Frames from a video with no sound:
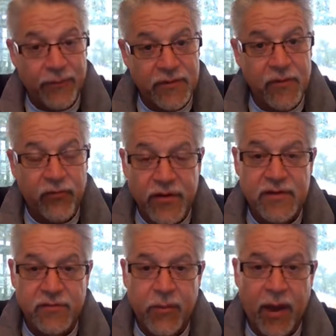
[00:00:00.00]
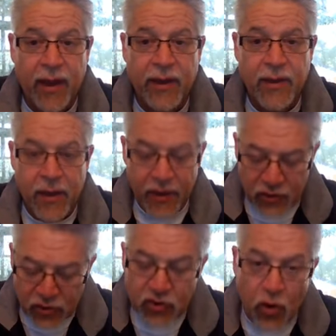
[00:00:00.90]
some friends of mine
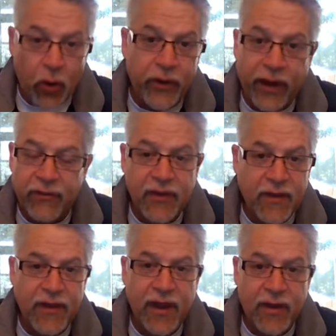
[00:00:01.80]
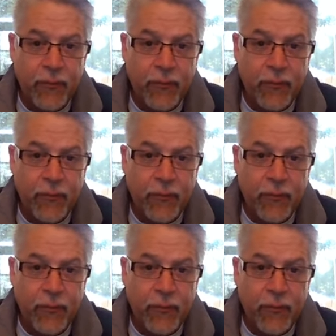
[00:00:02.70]
sold everything they had.